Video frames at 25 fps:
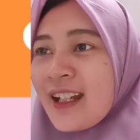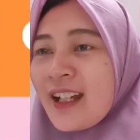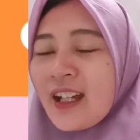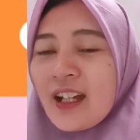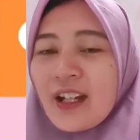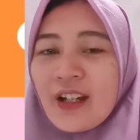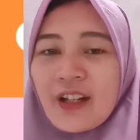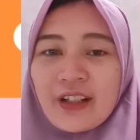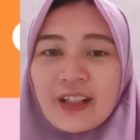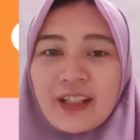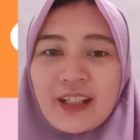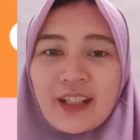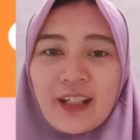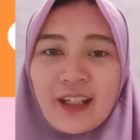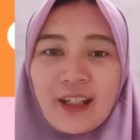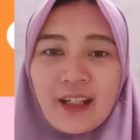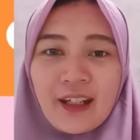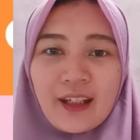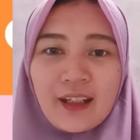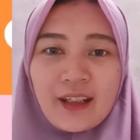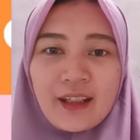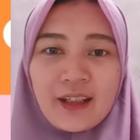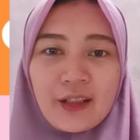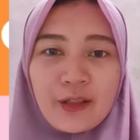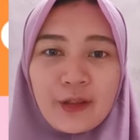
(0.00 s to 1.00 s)

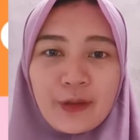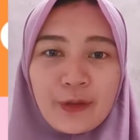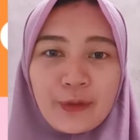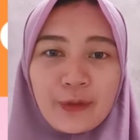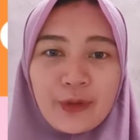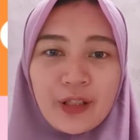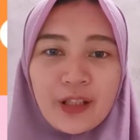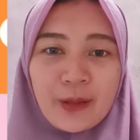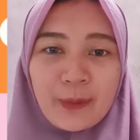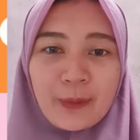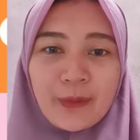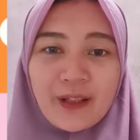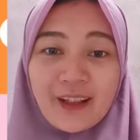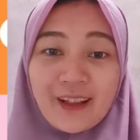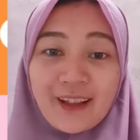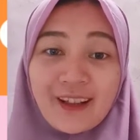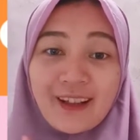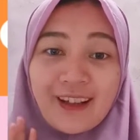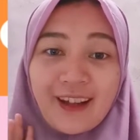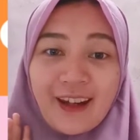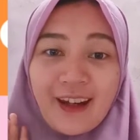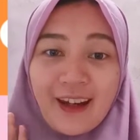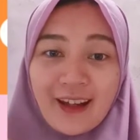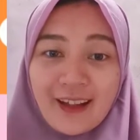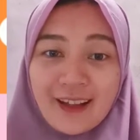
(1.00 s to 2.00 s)
Okay, we meet
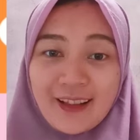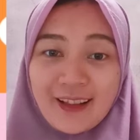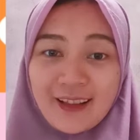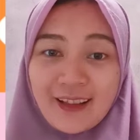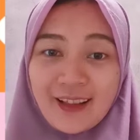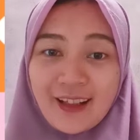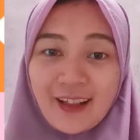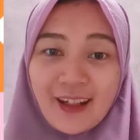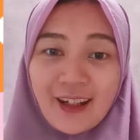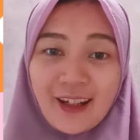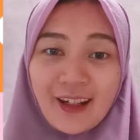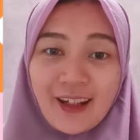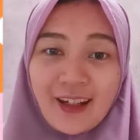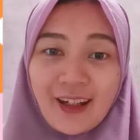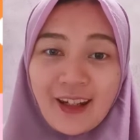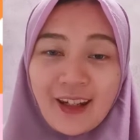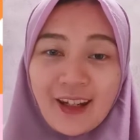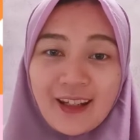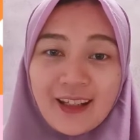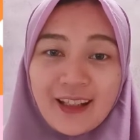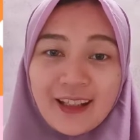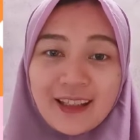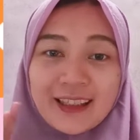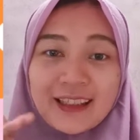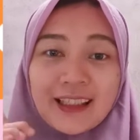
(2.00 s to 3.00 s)
again.
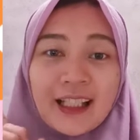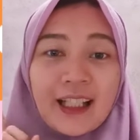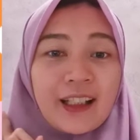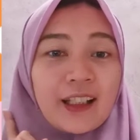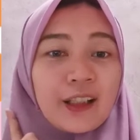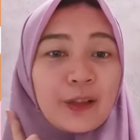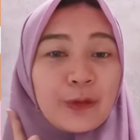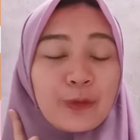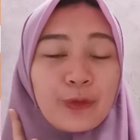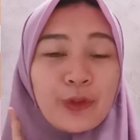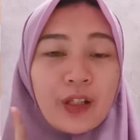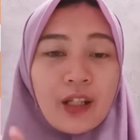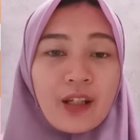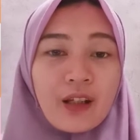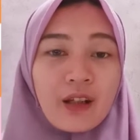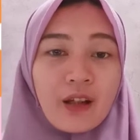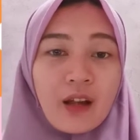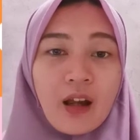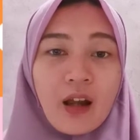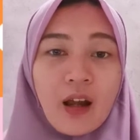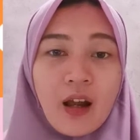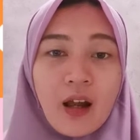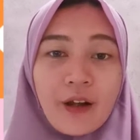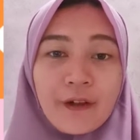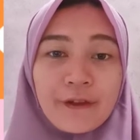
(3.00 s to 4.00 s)
In the second week
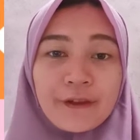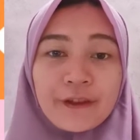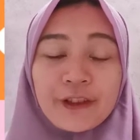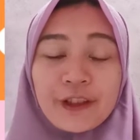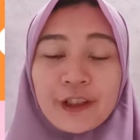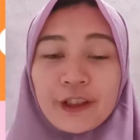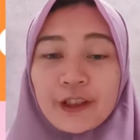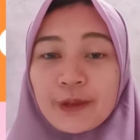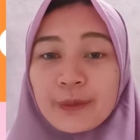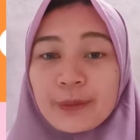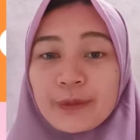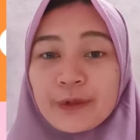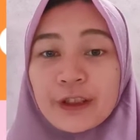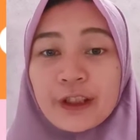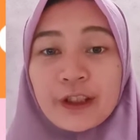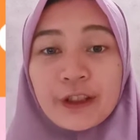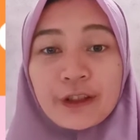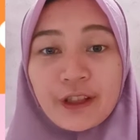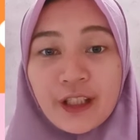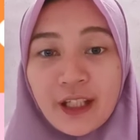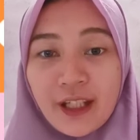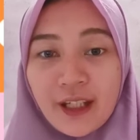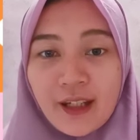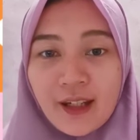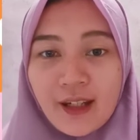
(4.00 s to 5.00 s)
of term
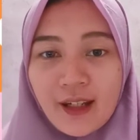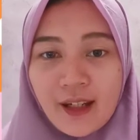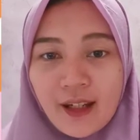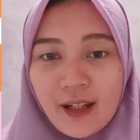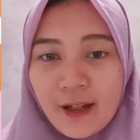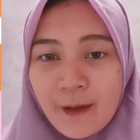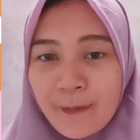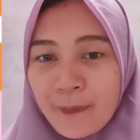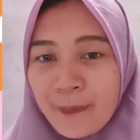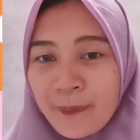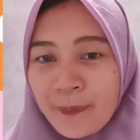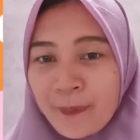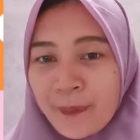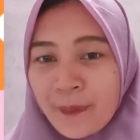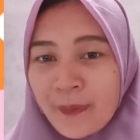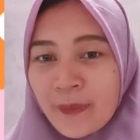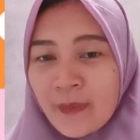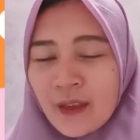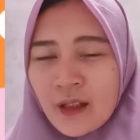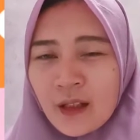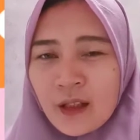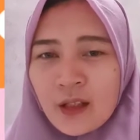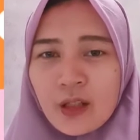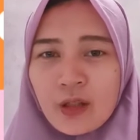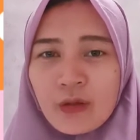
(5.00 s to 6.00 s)
3,
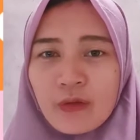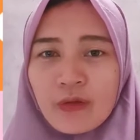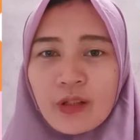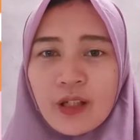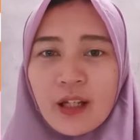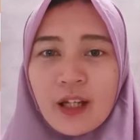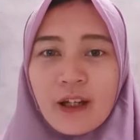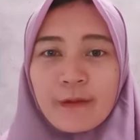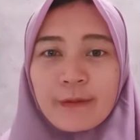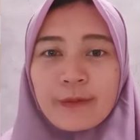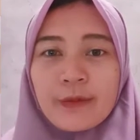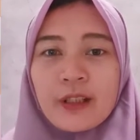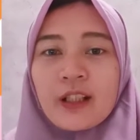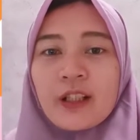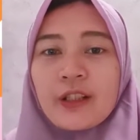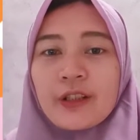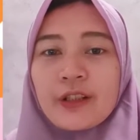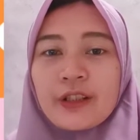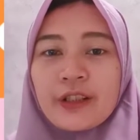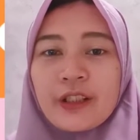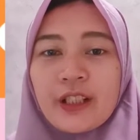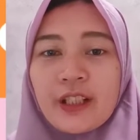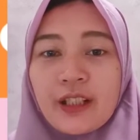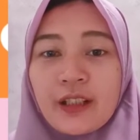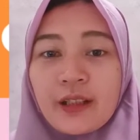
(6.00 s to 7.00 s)
we have been
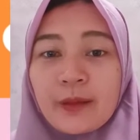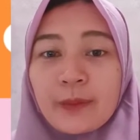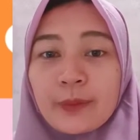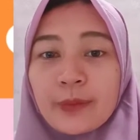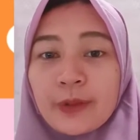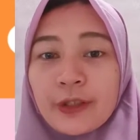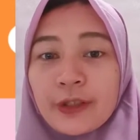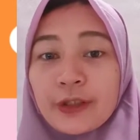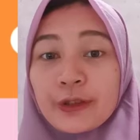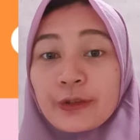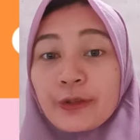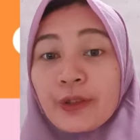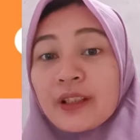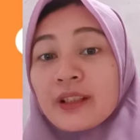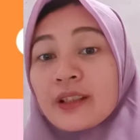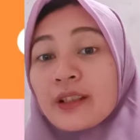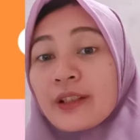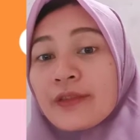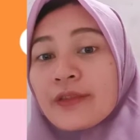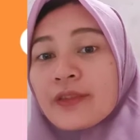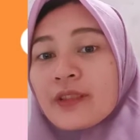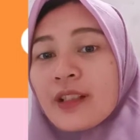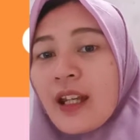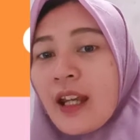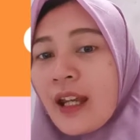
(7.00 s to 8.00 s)
learning
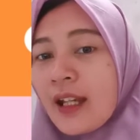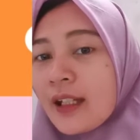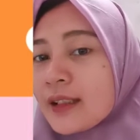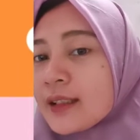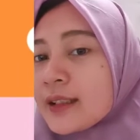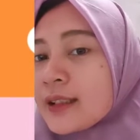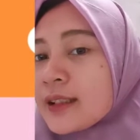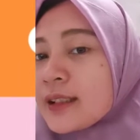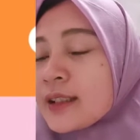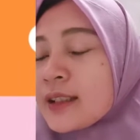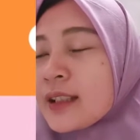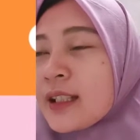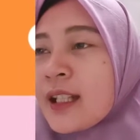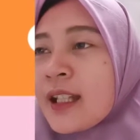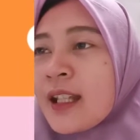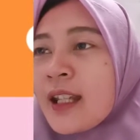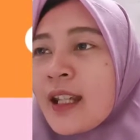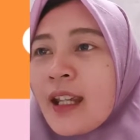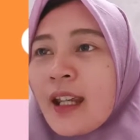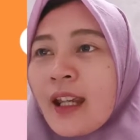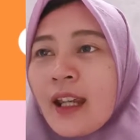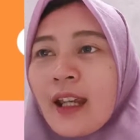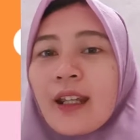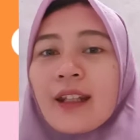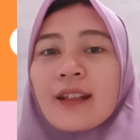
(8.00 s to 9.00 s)
persuasive text,
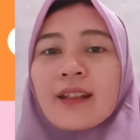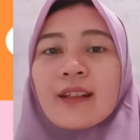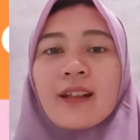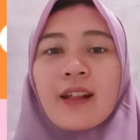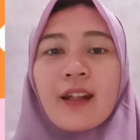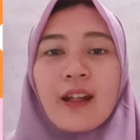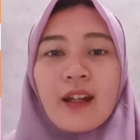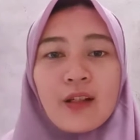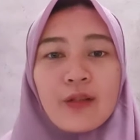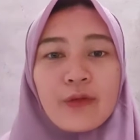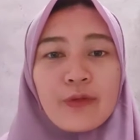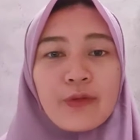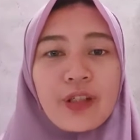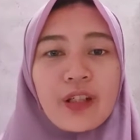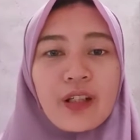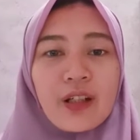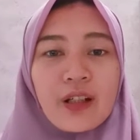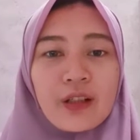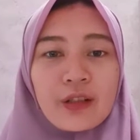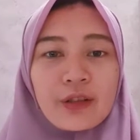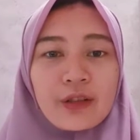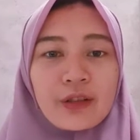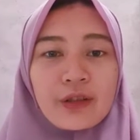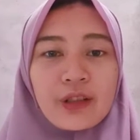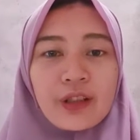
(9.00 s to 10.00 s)
and now we
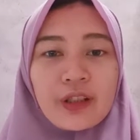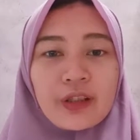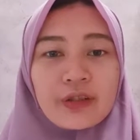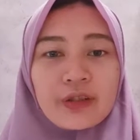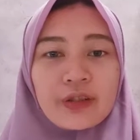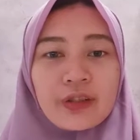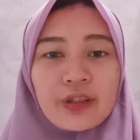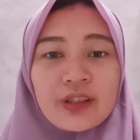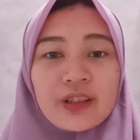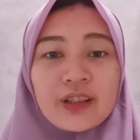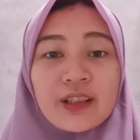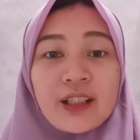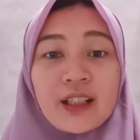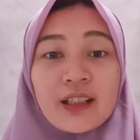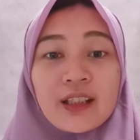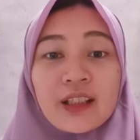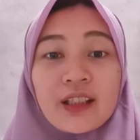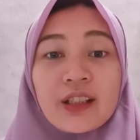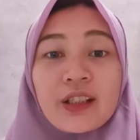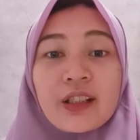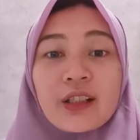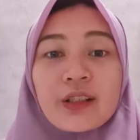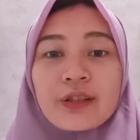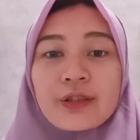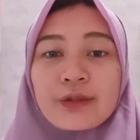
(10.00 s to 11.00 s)
are going to study
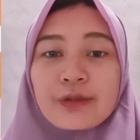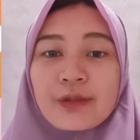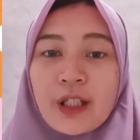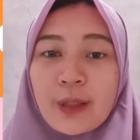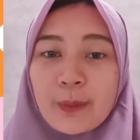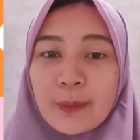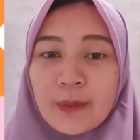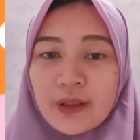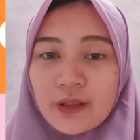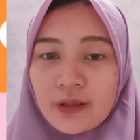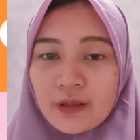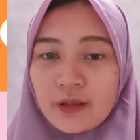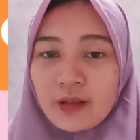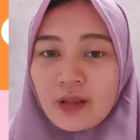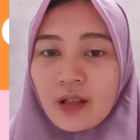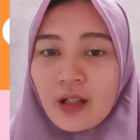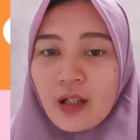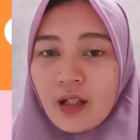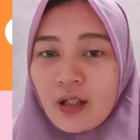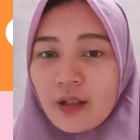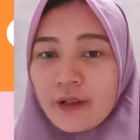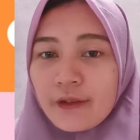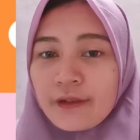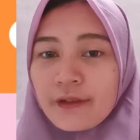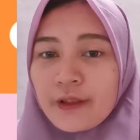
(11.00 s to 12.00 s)
the grammar
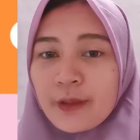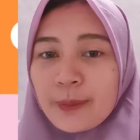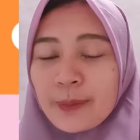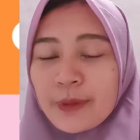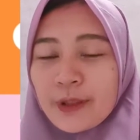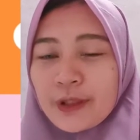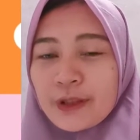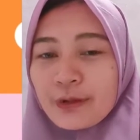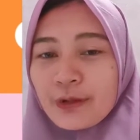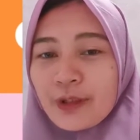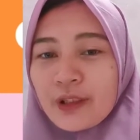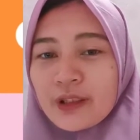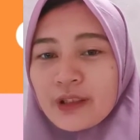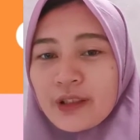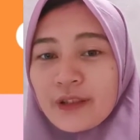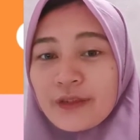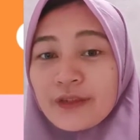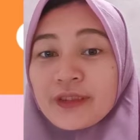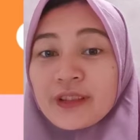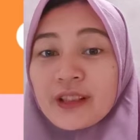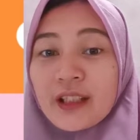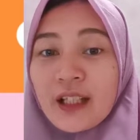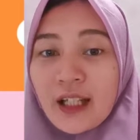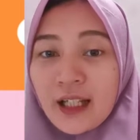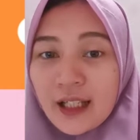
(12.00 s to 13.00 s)
of a persuasive
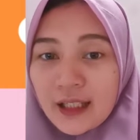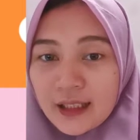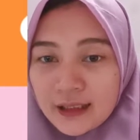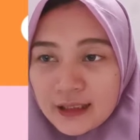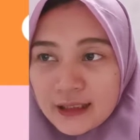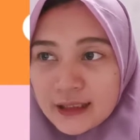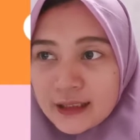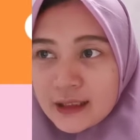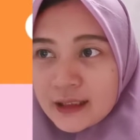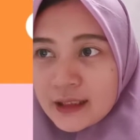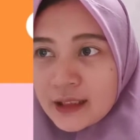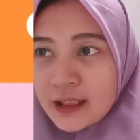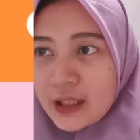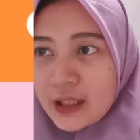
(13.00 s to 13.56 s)
text,